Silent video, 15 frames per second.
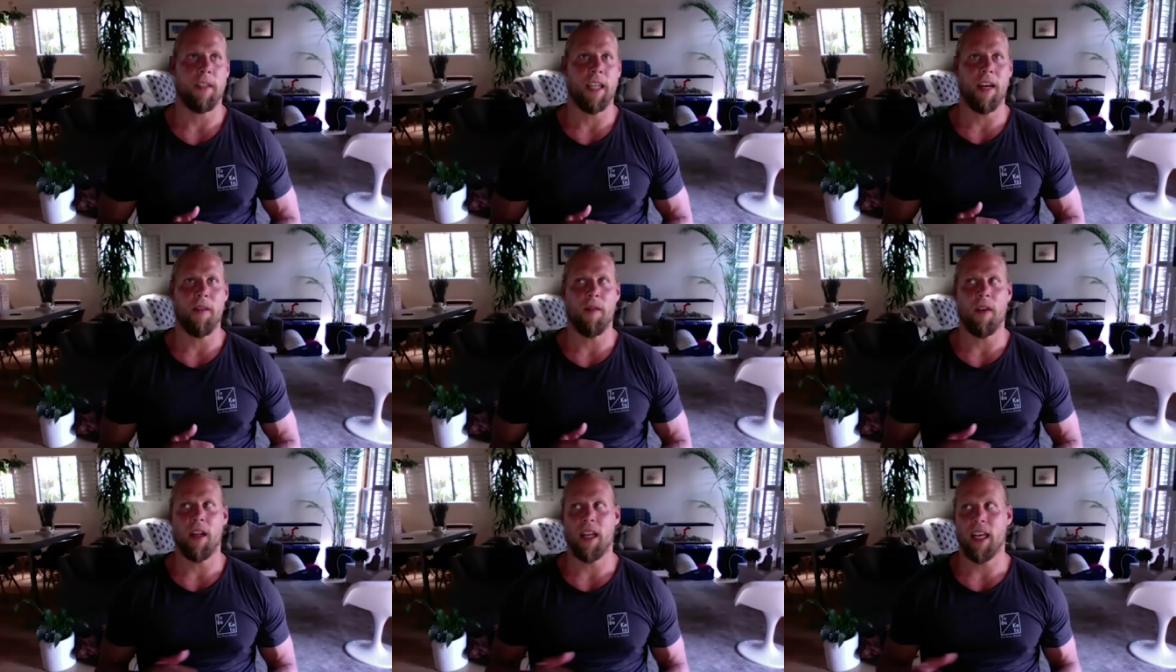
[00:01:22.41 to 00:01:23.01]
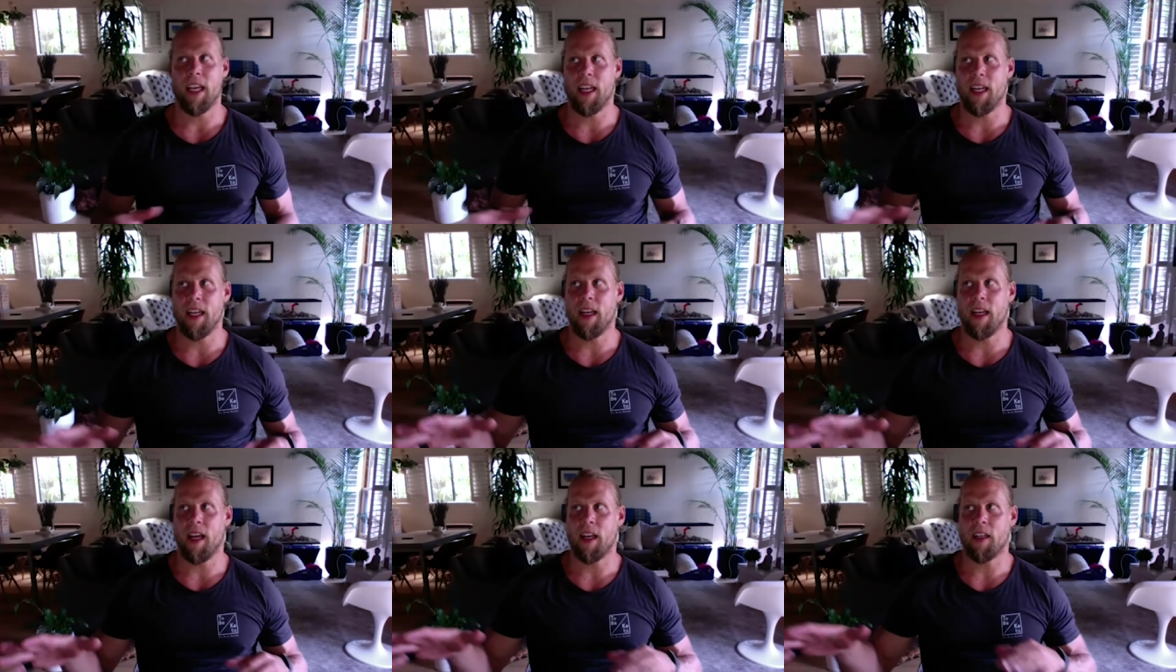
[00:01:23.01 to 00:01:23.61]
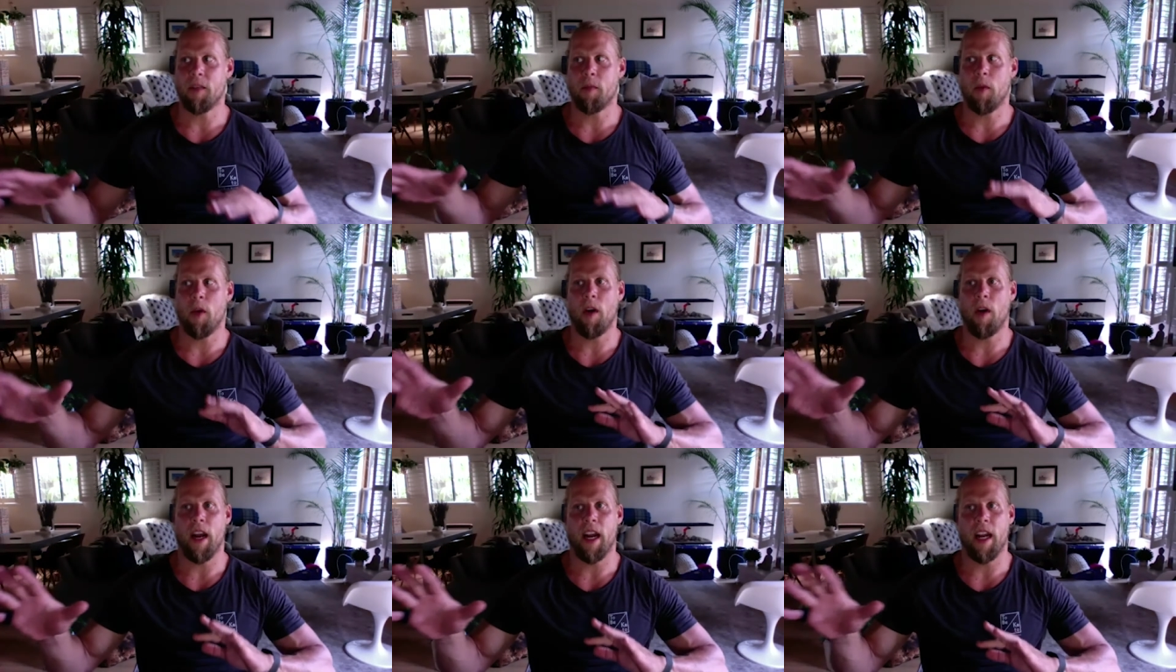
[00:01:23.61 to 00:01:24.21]
didn't really
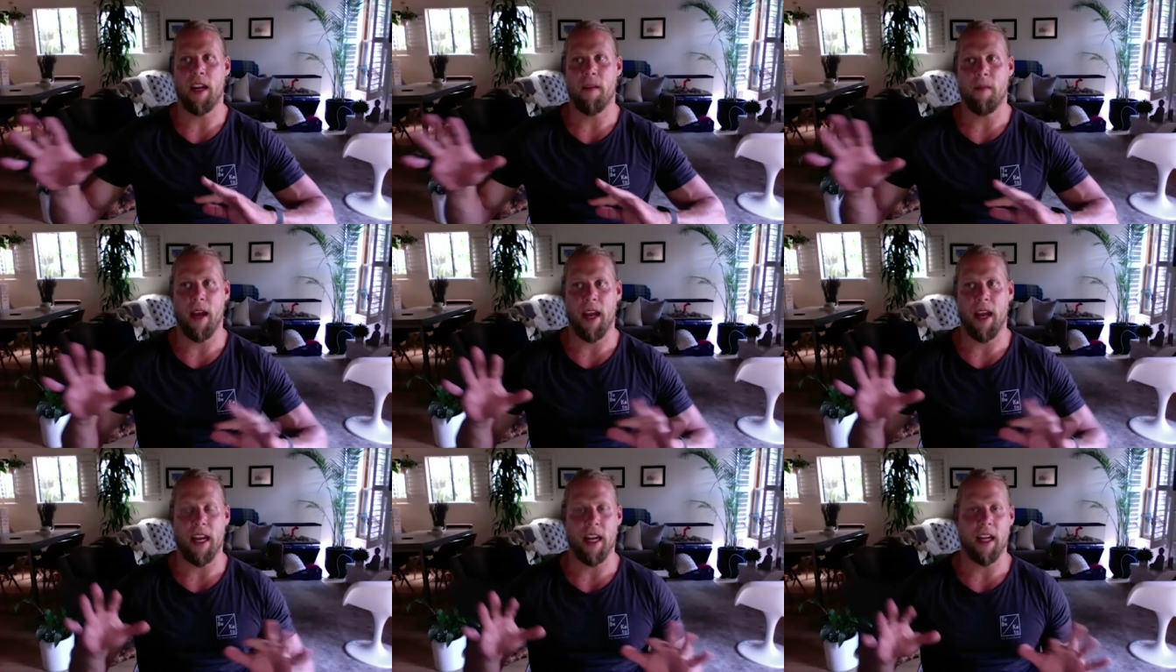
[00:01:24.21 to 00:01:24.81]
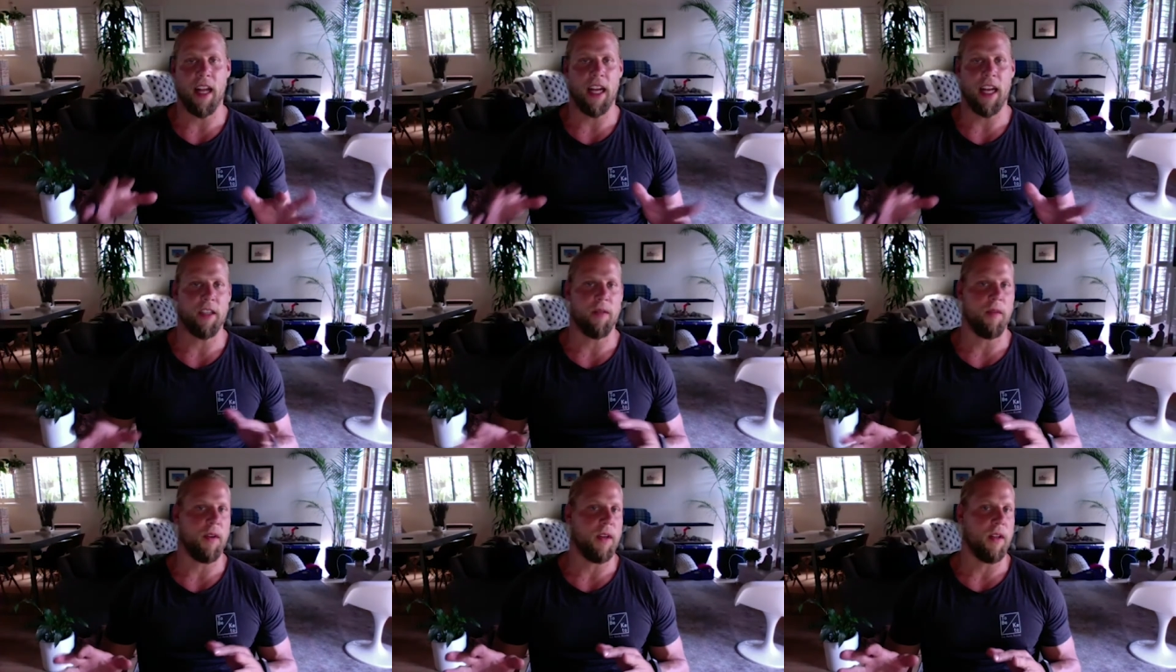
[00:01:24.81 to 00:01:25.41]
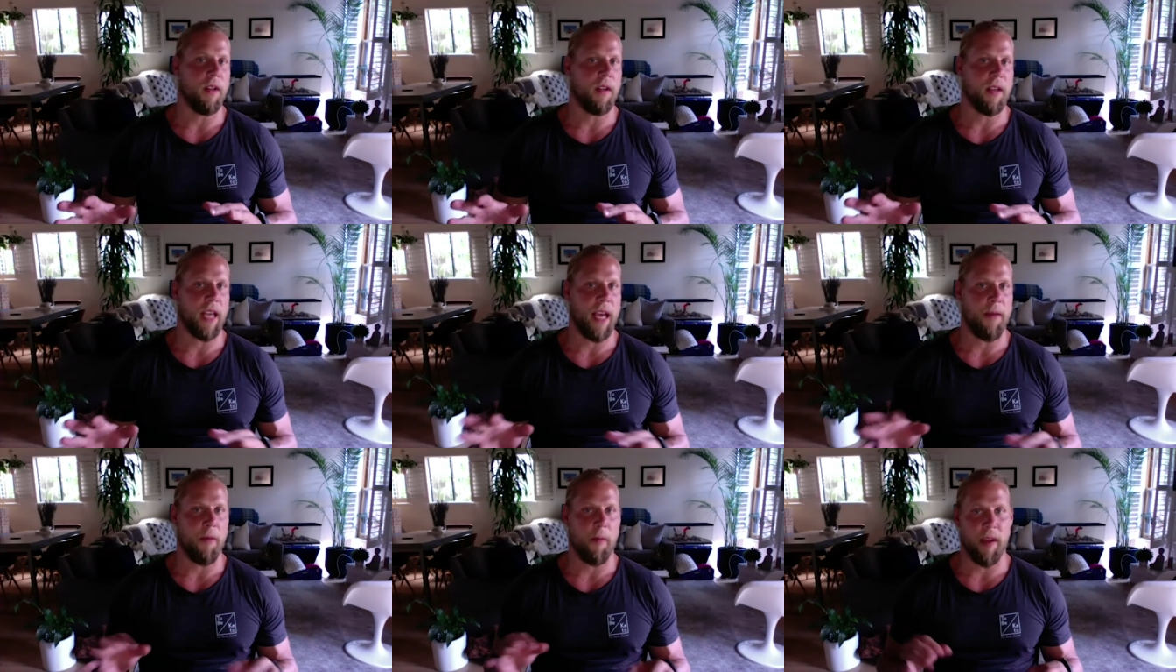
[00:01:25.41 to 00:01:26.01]
explore any of my intellectual
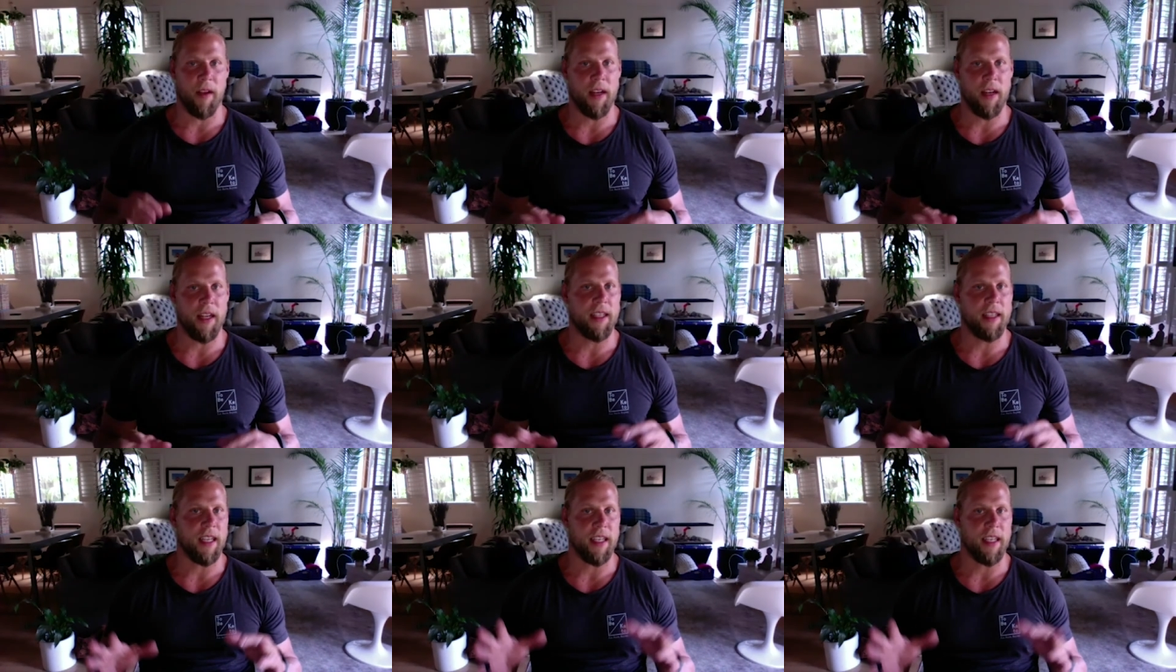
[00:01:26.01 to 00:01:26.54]
capabilities.